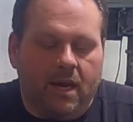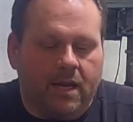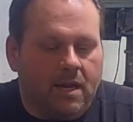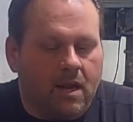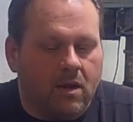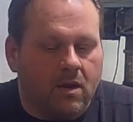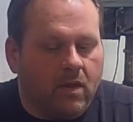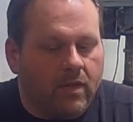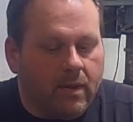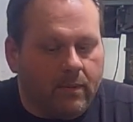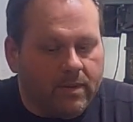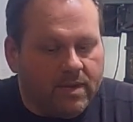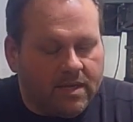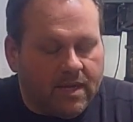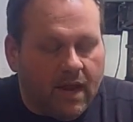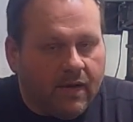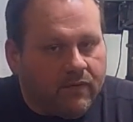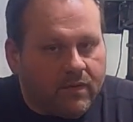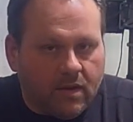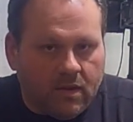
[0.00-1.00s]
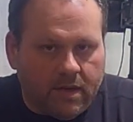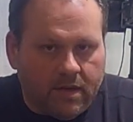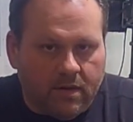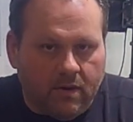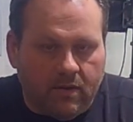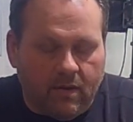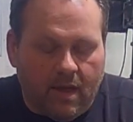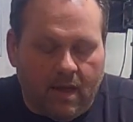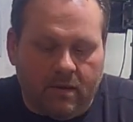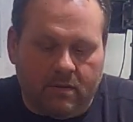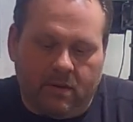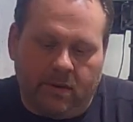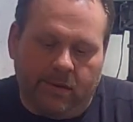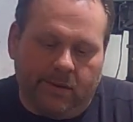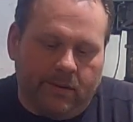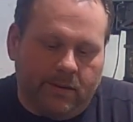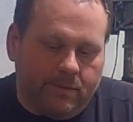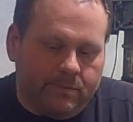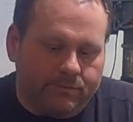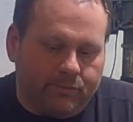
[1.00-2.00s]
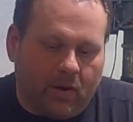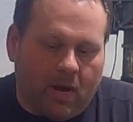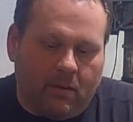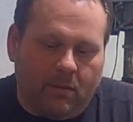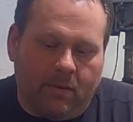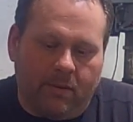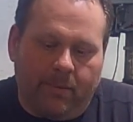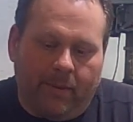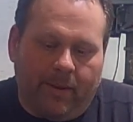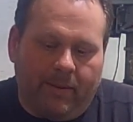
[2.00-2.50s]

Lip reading: And I know they would definitely do that, probably